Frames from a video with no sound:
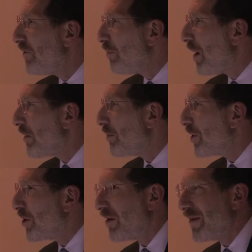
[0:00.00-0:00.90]
of public
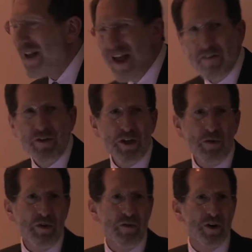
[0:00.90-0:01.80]
procurement,
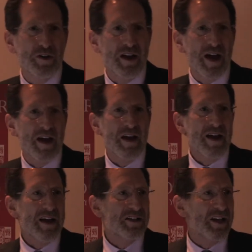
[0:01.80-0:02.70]
everything we've heard today,
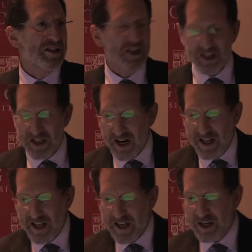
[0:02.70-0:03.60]
is that it's a
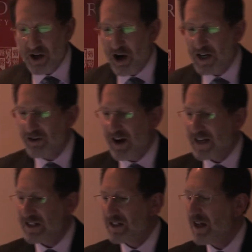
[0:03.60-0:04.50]
study in
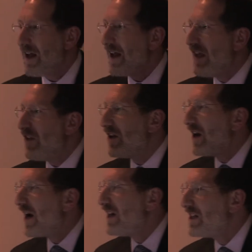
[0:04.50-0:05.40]
contrasts. In the
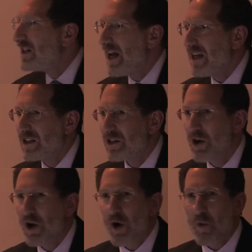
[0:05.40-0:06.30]
United States,
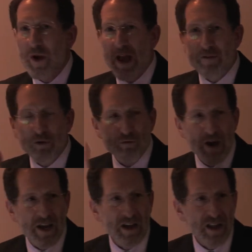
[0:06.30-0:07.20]
we have a
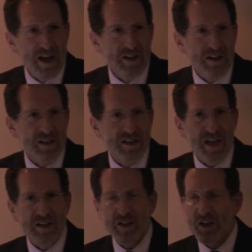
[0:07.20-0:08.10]
regulation that
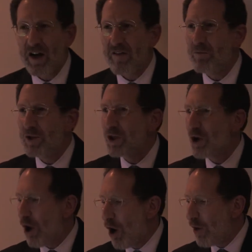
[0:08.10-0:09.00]
says that the government
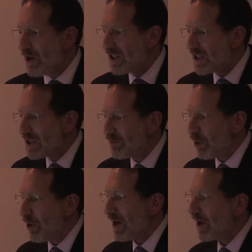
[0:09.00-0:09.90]
should always
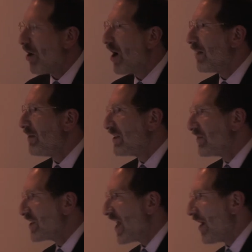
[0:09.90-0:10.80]
exploit economies
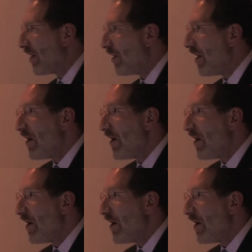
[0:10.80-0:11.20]
of scale.